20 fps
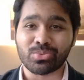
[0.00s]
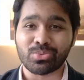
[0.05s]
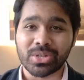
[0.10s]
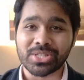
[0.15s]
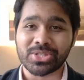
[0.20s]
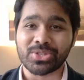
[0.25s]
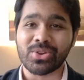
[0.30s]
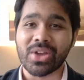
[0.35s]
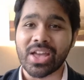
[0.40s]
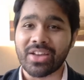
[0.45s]

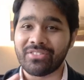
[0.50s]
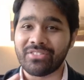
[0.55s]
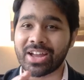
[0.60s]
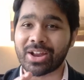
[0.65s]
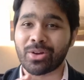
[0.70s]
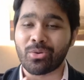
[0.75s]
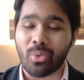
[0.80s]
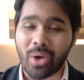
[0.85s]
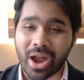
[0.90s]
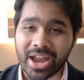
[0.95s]
once you have
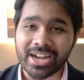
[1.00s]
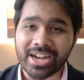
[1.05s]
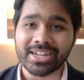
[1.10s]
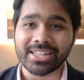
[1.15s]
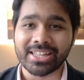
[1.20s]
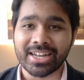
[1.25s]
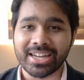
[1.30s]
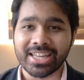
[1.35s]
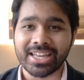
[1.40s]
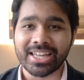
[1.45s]
acquired
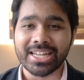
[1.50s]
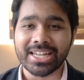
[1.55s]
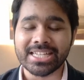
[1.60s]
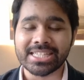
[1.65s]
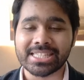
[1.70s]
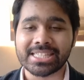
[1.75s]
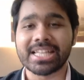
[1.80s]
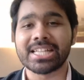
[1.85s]
the degrees,